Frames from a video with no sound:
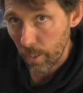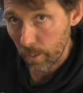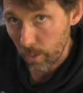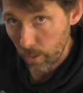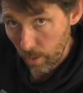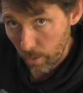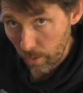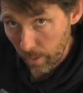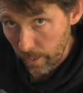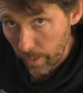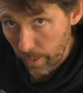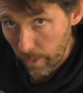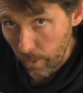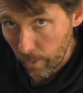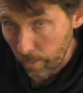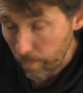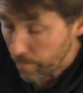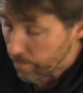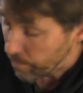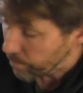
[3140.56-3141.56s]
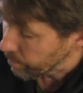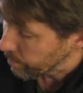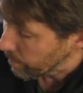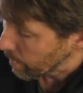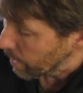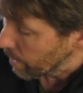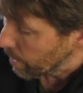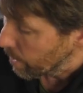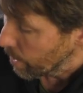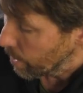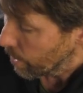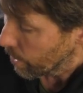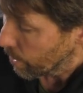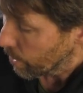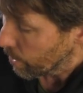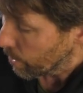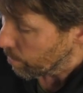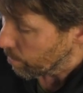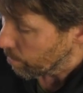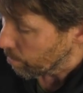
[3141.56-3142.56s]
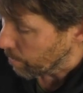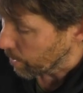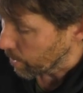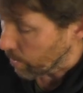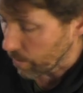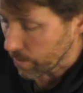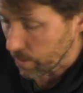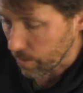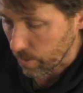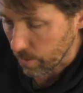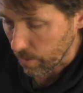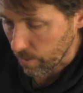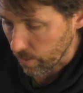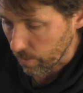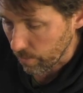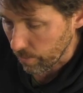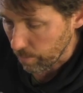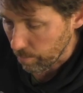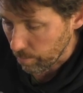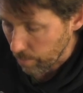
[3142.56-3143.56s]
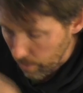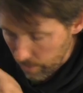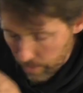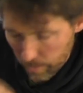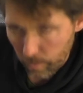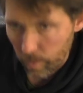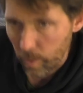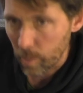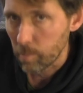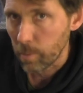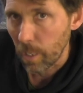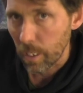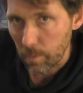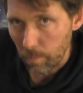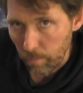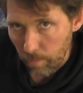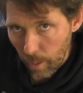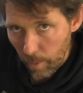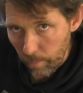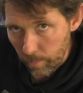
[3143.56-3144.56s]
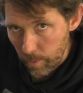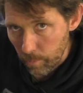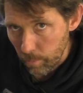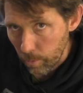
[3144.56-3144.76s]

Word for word: by turning the helm, because it's a sort of a positive displacement pump,